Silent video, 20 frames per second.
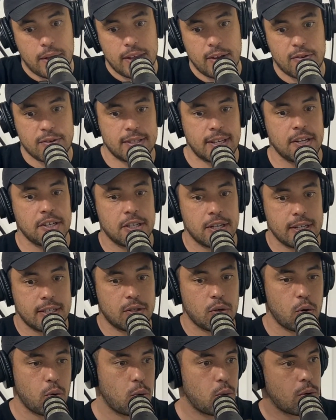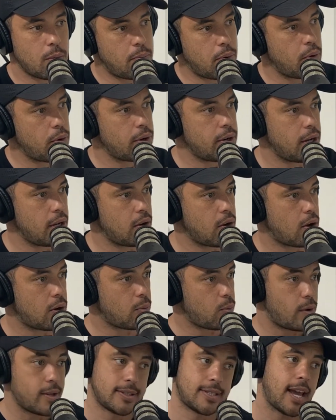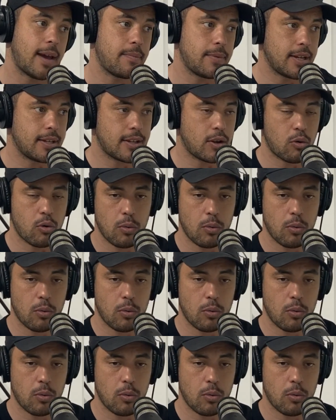but they're essentially still reporting on what's happening.